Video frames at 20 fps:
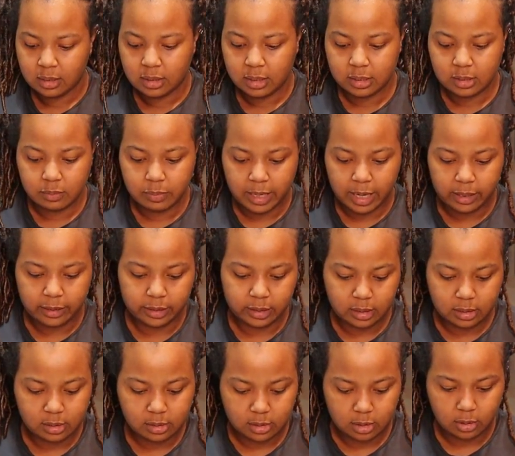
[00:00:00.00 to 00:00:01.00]
This batter
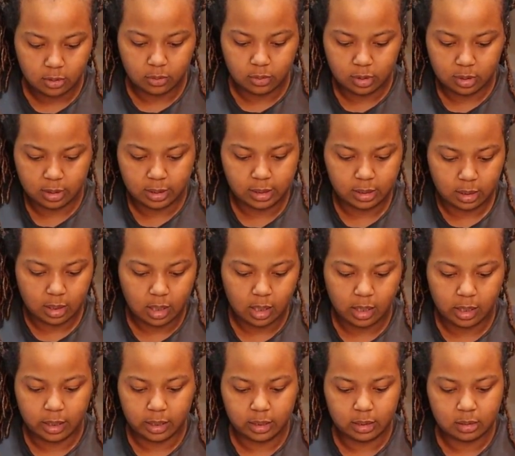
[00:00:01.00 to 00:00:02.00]
is so good,
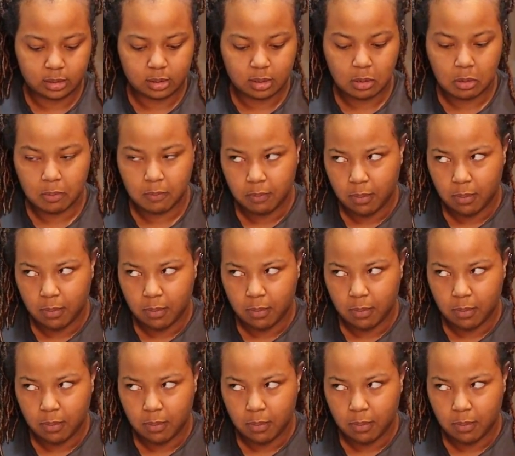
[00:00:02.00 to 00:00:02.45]
guys.